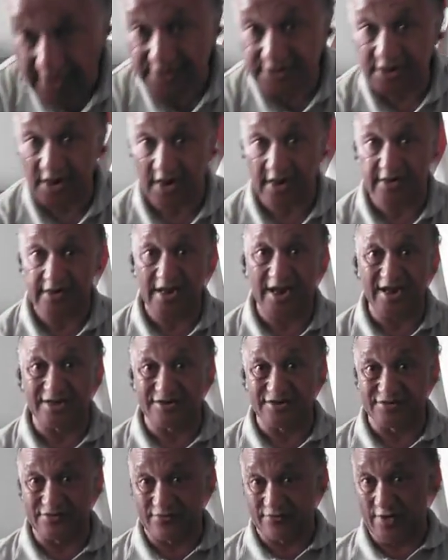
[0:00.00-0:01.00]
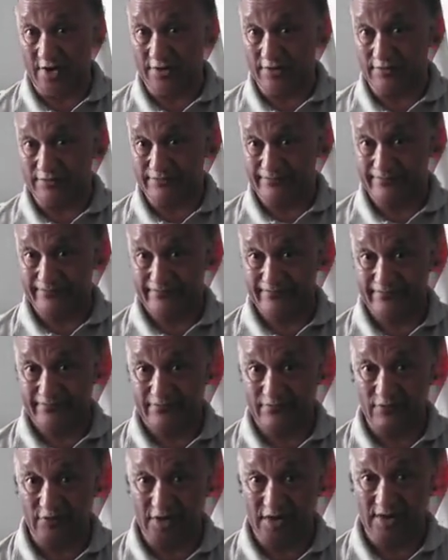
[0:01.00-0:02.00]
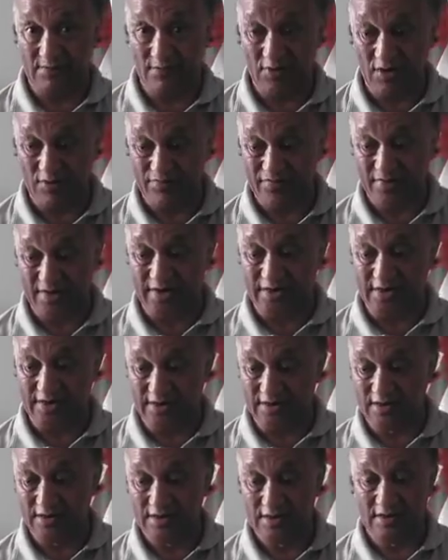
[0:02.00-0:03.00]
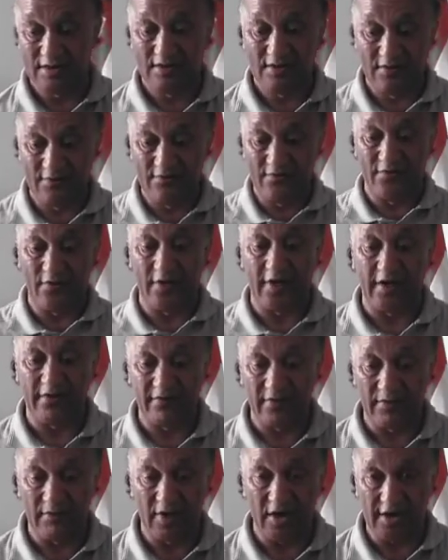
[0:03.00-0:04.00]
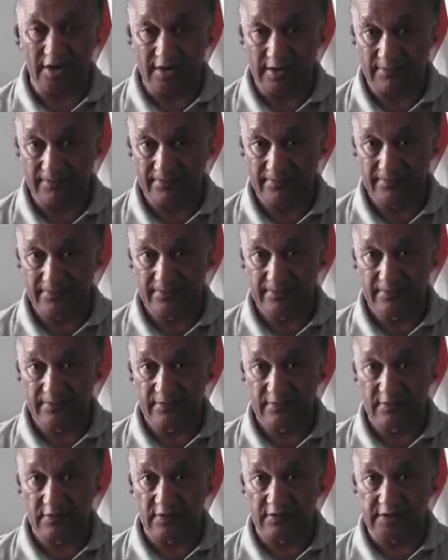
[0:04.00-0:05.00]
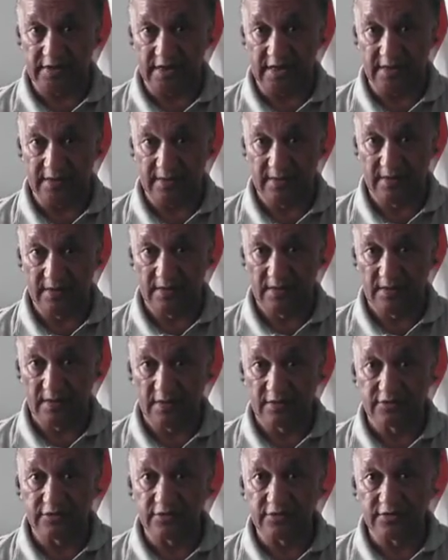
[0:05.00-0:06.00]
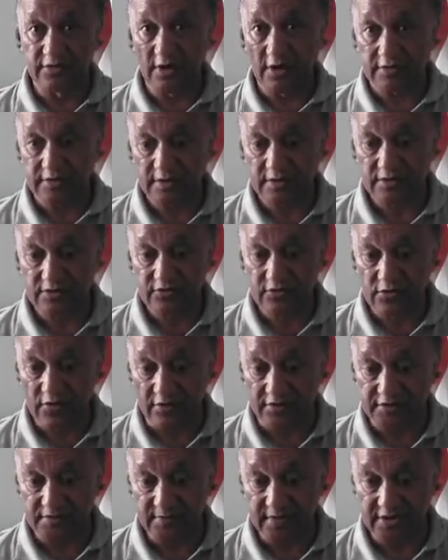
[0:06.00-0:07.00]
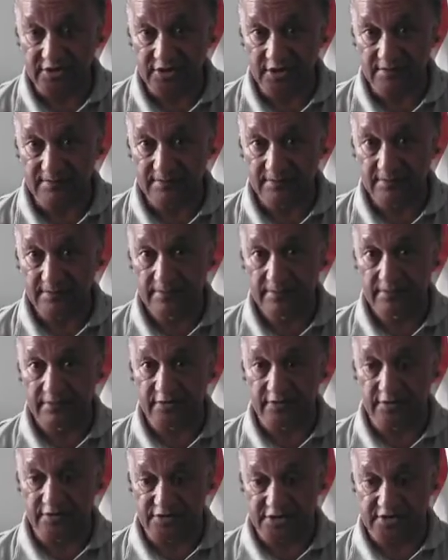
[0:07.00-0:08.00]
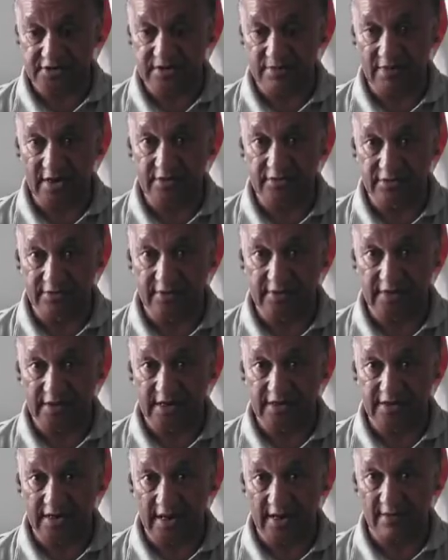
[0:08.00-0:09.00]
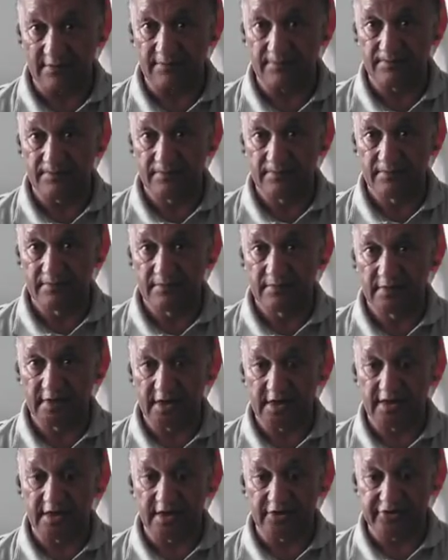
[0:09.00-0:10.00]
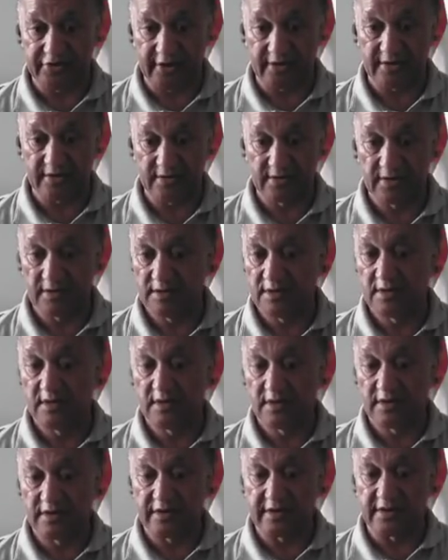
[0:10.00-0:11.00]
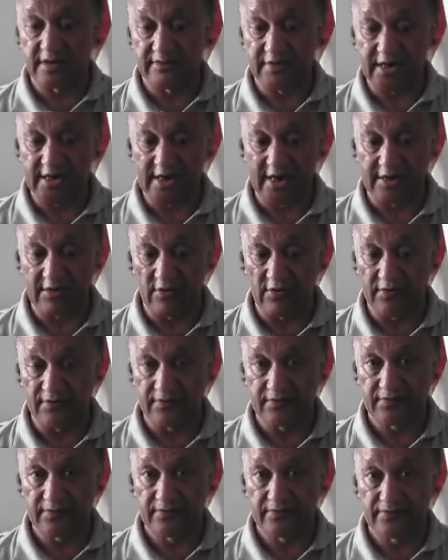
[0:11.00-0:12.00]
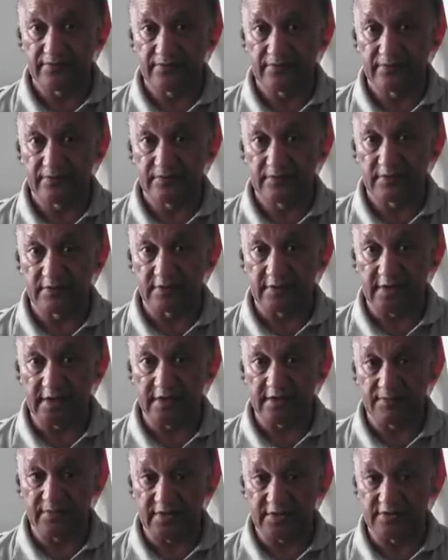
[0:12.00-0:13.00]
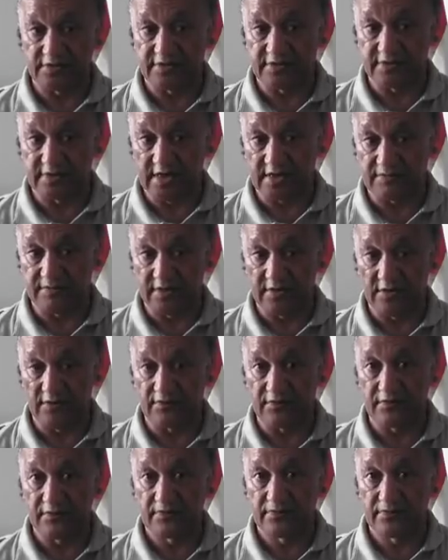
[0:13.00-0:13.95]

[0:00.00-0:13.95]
aside out of the road when I'm operating for everybody, okay? Do not cross me, Jim. You're just about doing that now, and I think you're going to be cut off, okay? Because you cut me off,